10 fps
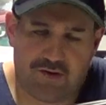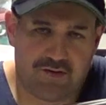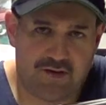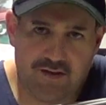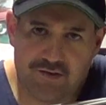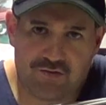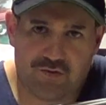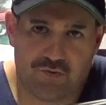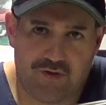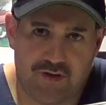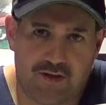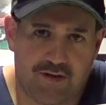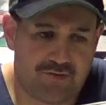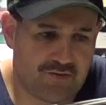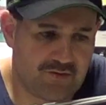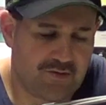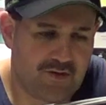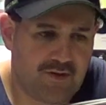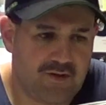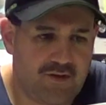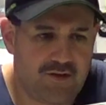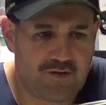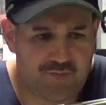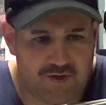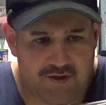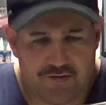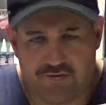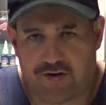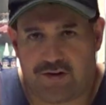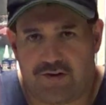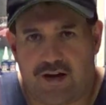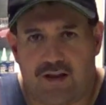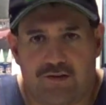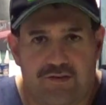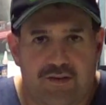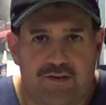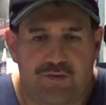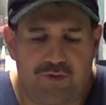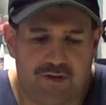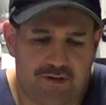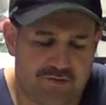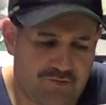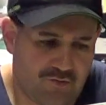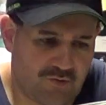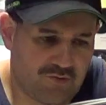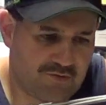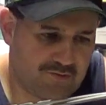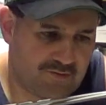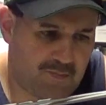than these two did after spending $300 on speed controls.